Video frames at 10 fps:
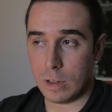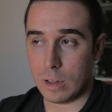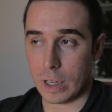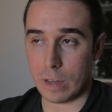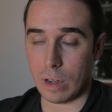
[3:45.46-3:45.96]

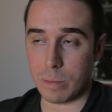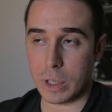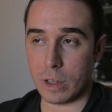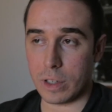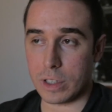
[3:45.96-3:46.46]
Like I've
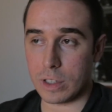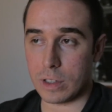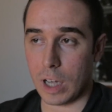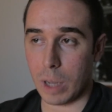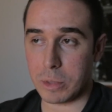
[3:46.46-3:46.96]
been on this
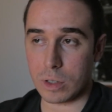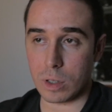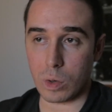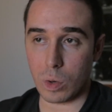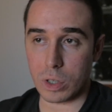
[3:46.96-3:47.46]
obstacle
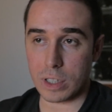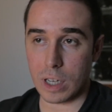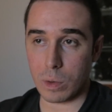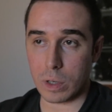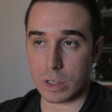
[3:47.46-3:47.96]
course
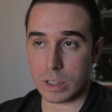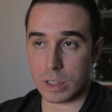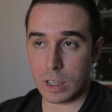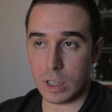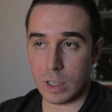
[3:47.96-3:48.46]
that was,
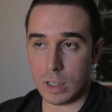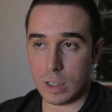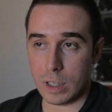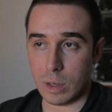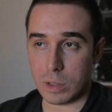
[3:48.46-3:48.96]

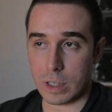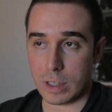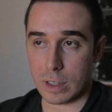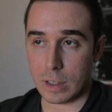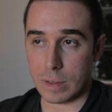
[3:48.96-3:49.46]
it was like
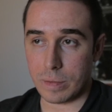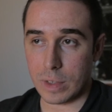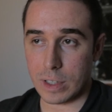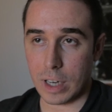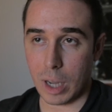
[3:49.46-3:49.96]

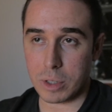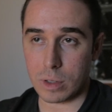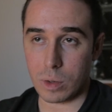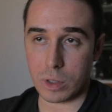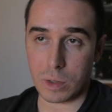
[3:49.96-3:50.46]
it's an
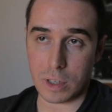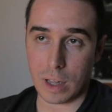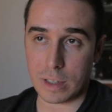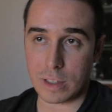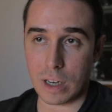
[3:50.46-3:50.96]
obstacle course. It was got
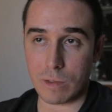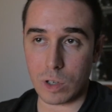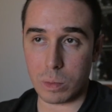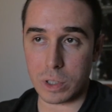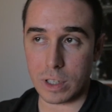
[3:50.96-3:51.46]
like tight
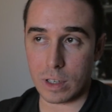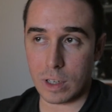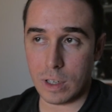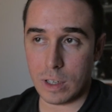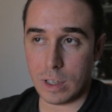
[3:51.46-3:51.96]
ropes and
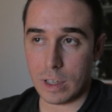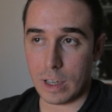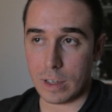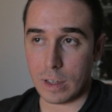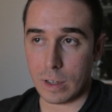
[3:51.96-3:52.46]

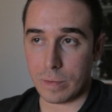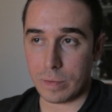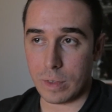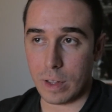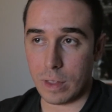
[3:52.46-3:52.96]

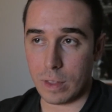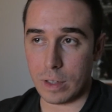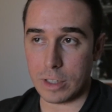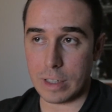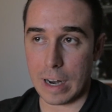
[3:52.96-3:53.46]

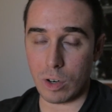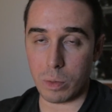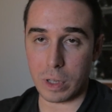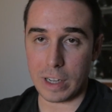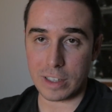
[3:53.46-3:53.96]
these narrow
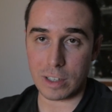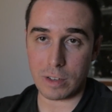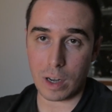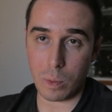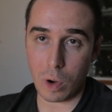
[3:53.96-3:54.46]
planks that you
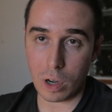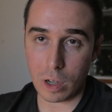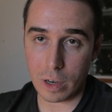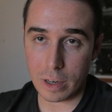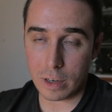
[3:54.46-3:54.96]
got to walk
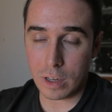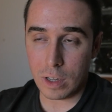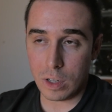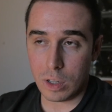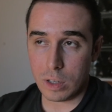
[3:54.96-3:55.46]
on, and
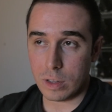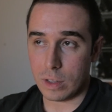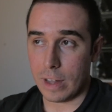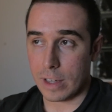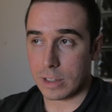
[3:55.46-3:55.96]

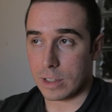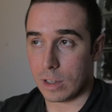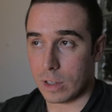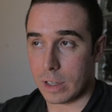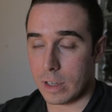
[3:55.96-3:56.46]
nets and
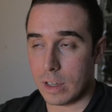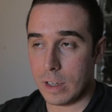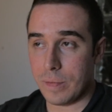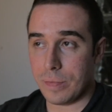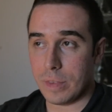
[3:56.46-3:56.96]
all. And
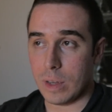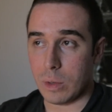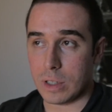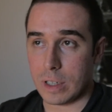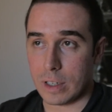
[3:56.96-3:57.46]
it
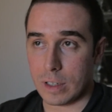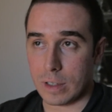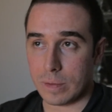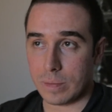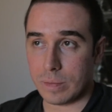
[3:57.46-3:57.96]
was like,
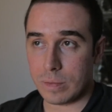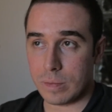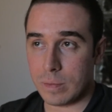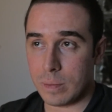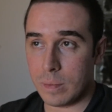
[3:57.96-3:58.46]

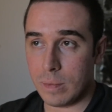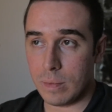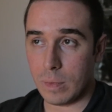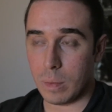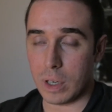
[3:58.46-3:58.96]

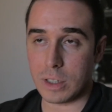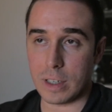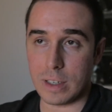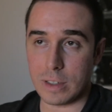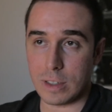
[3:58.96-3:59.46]
but it's
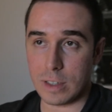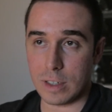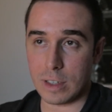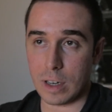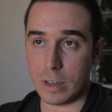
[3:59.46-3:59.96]
like it's not